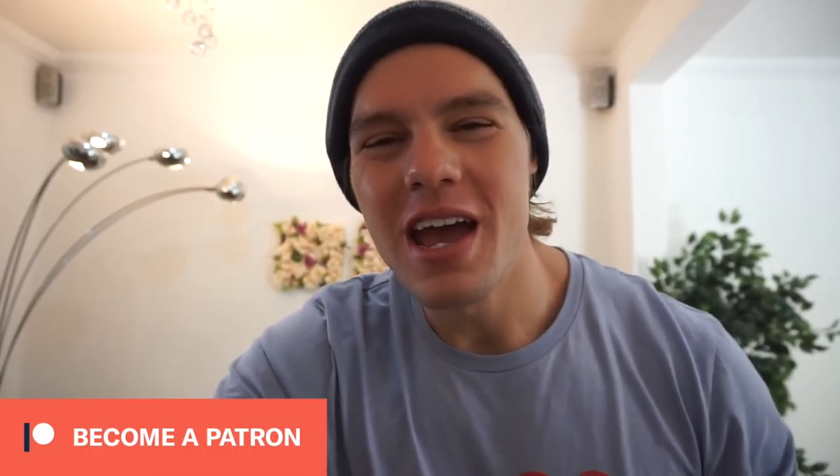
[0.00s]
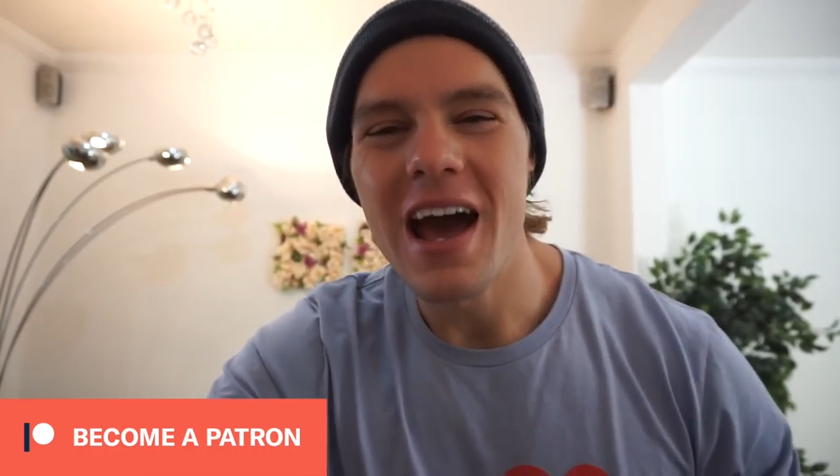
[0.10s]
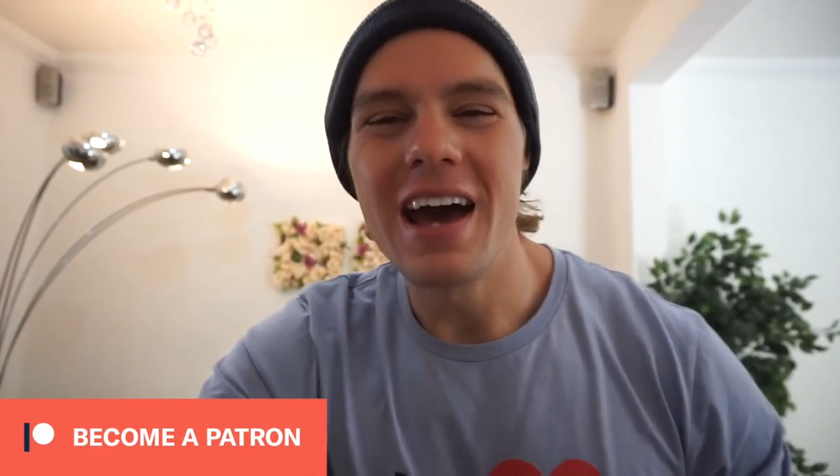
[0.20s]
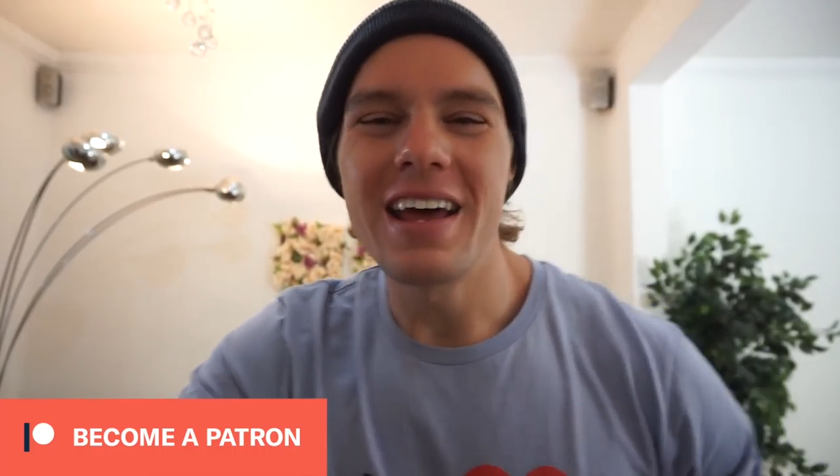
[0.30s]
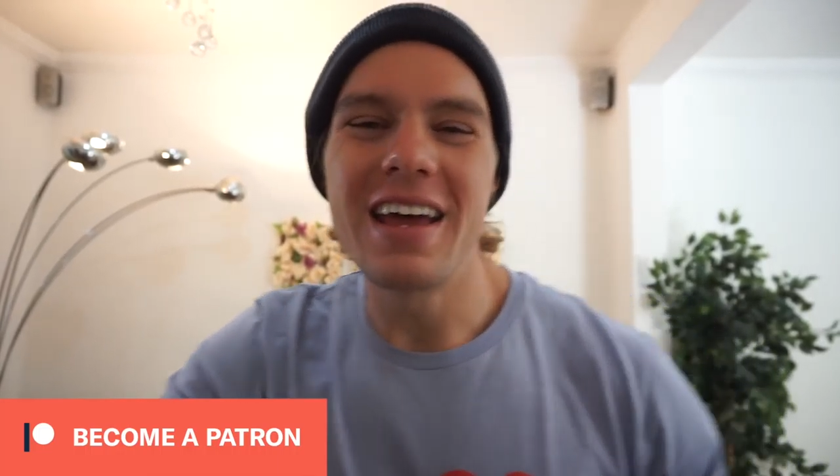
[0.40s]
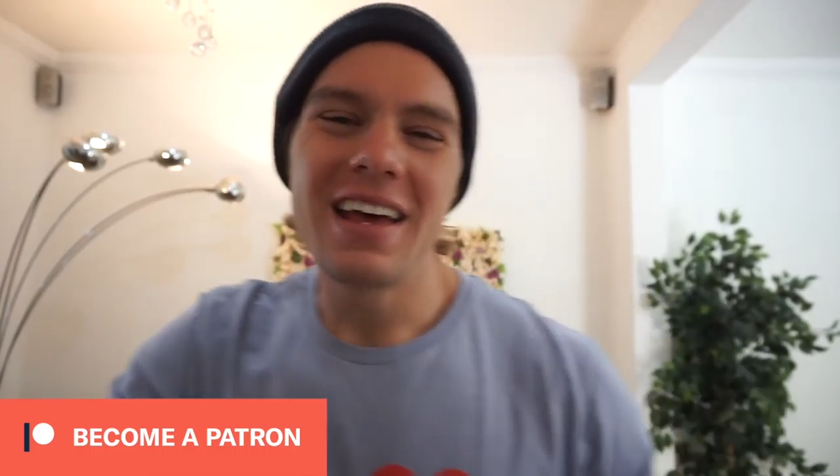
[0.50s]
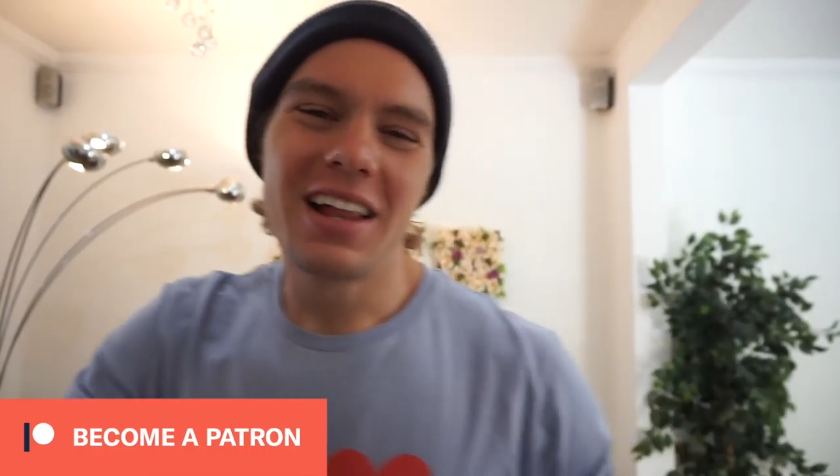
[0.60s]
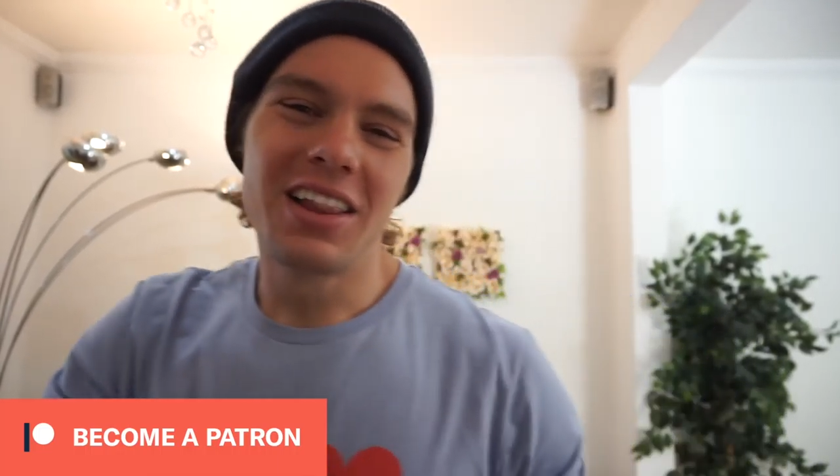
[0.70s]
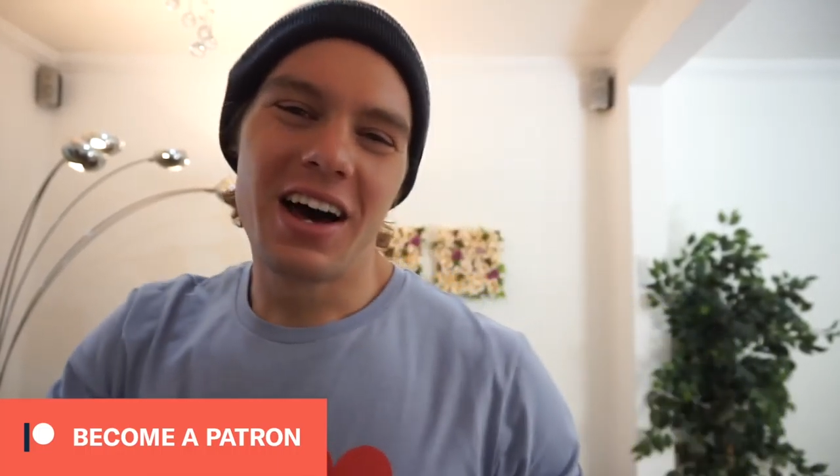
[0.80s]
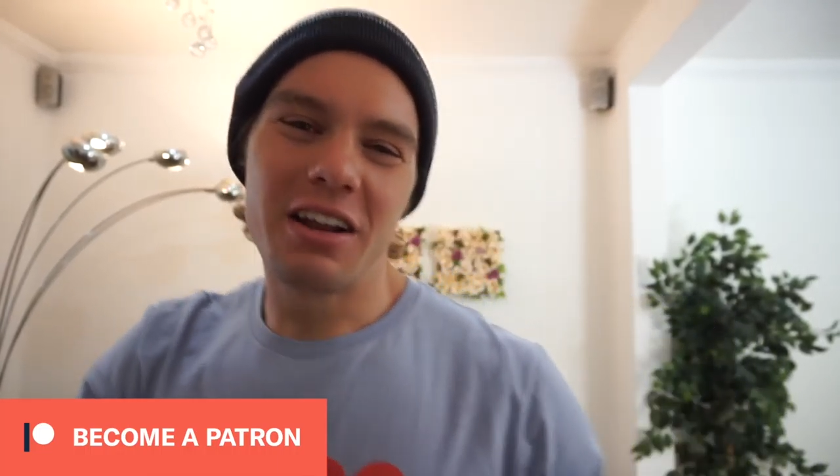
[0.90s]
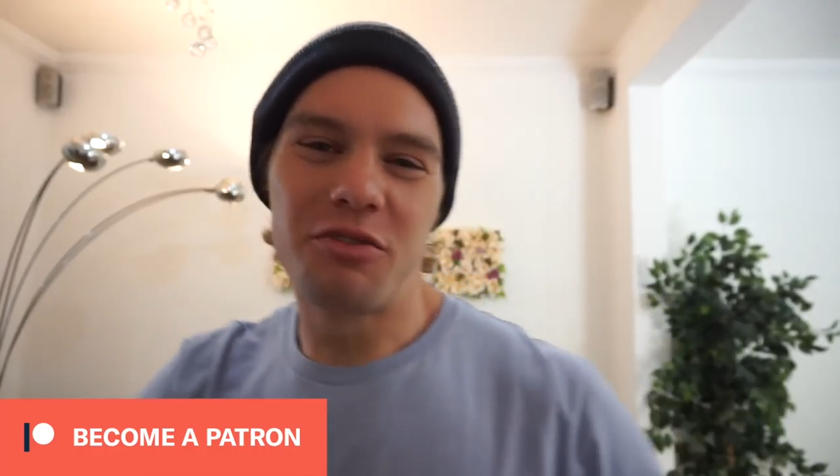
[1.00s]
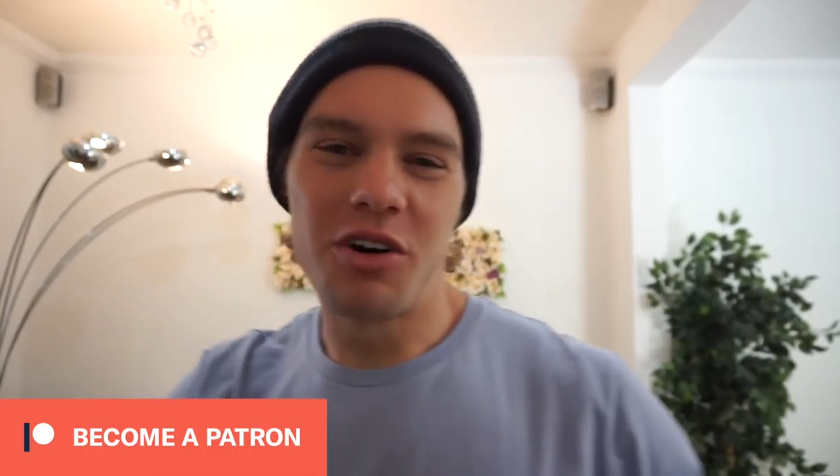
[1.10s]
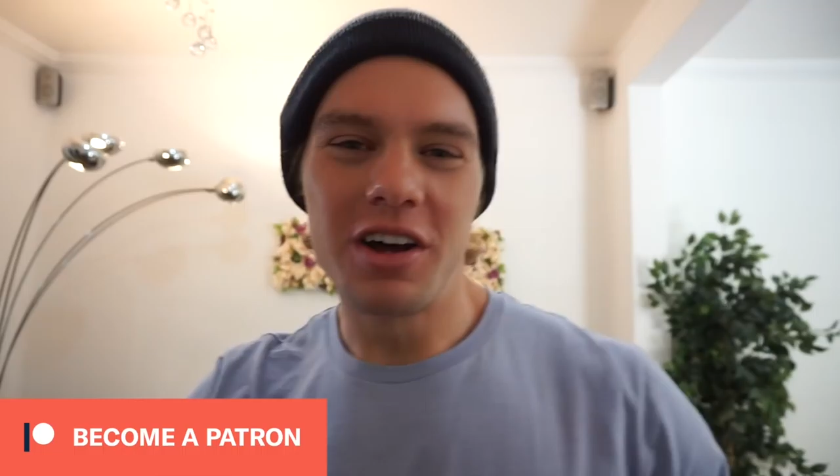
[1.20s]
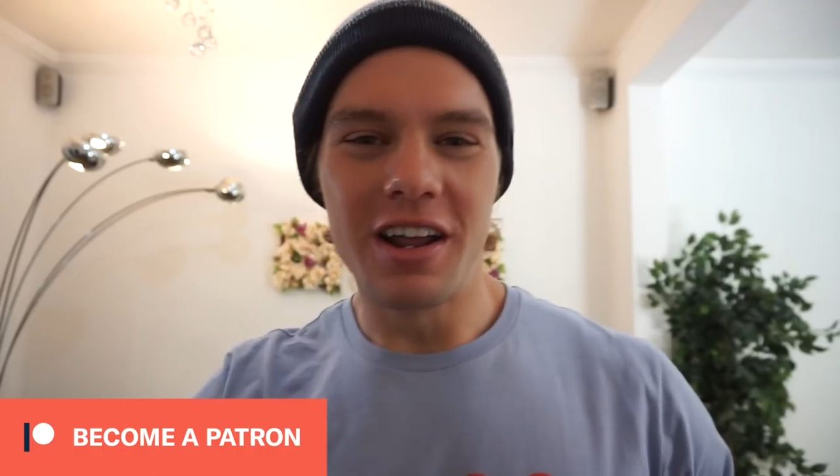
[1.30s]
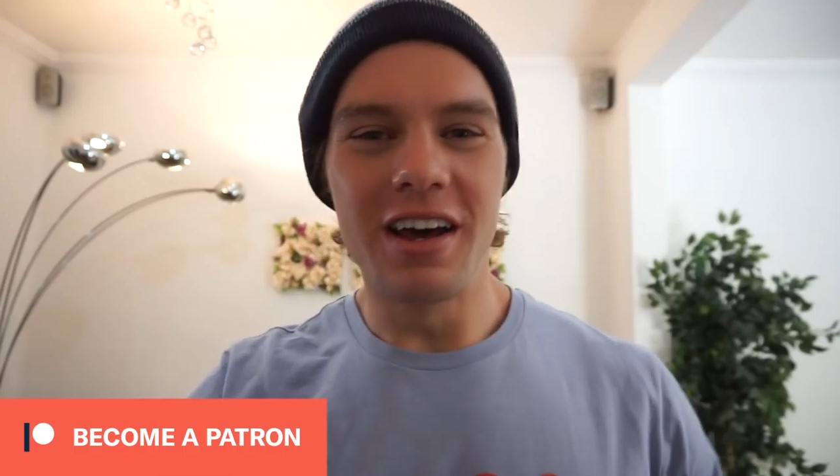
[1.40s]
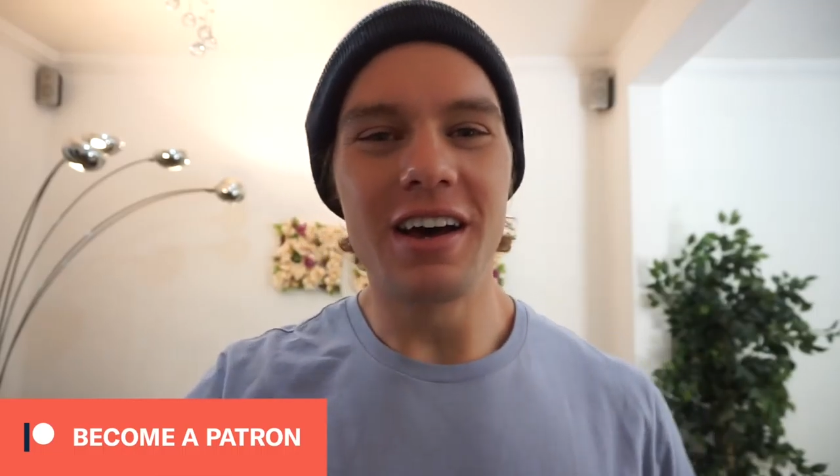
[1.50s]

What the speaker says: had a lot of fun